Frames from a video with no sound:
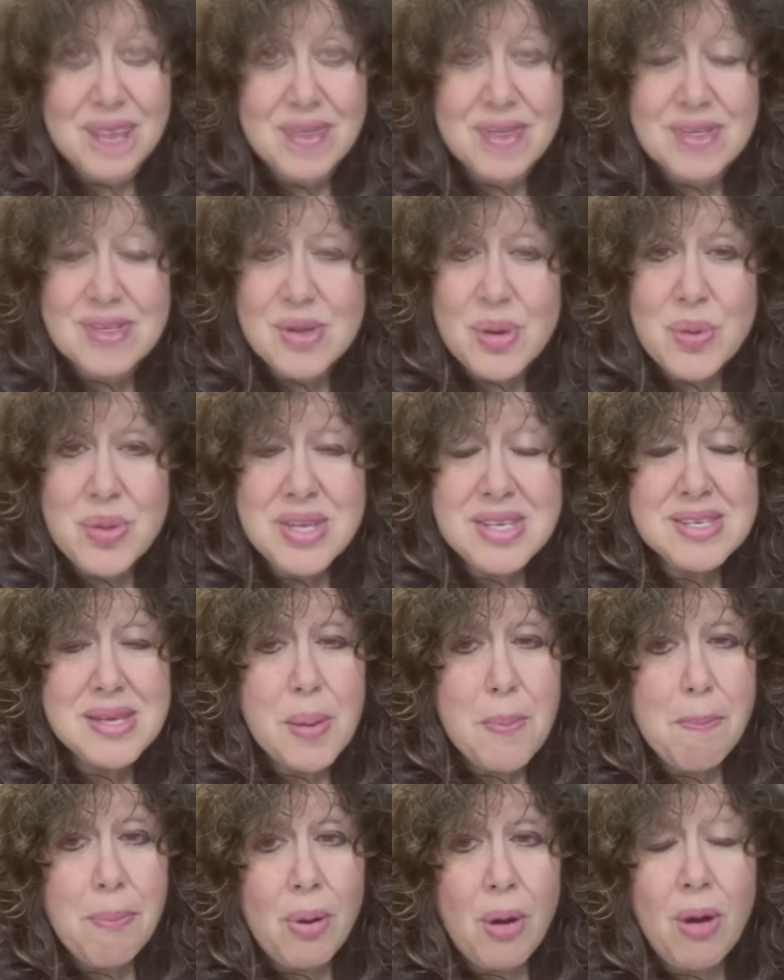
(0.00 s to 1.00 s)
So this
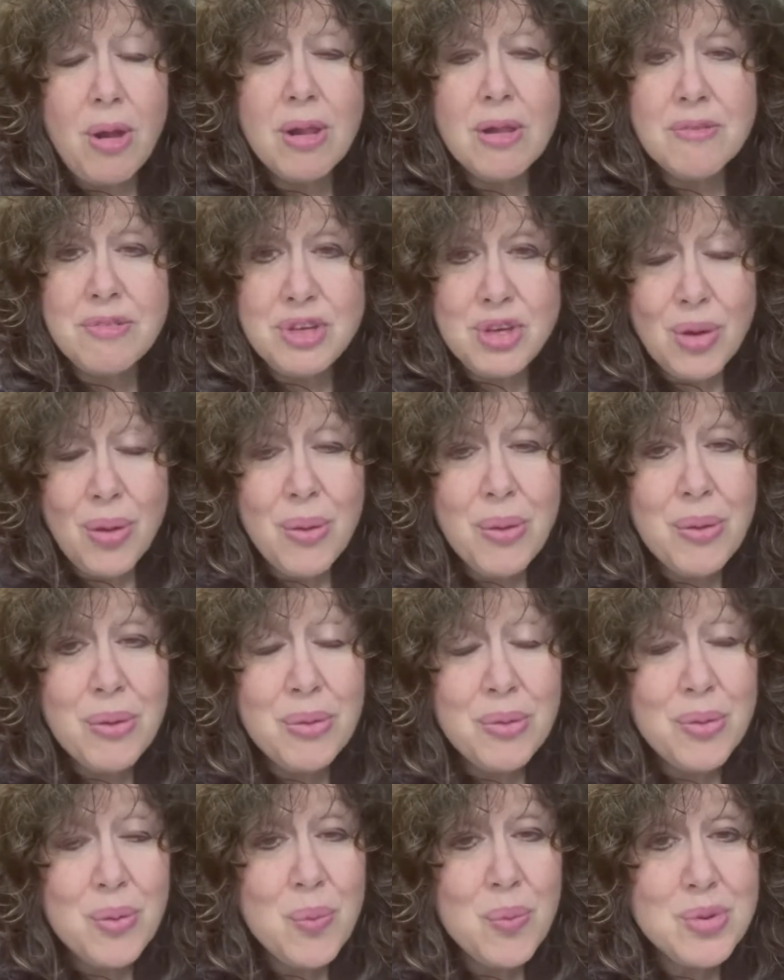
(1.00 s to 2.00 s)
ball of
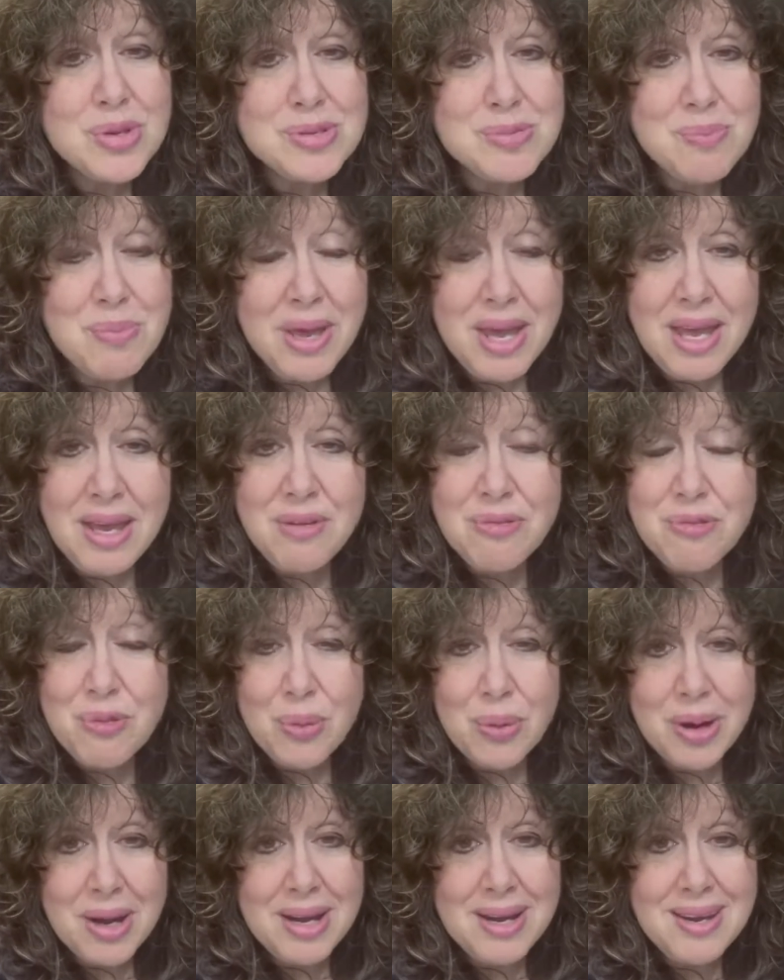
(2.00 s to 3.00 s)
yarn was made
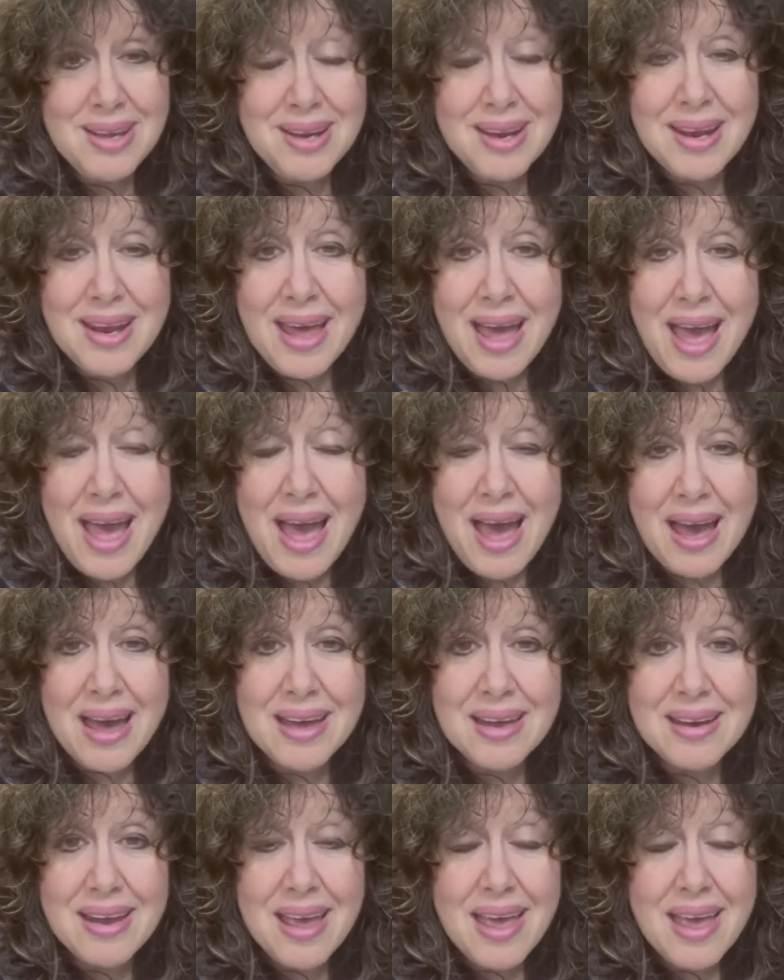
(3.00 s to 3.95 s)
for a knitted hat.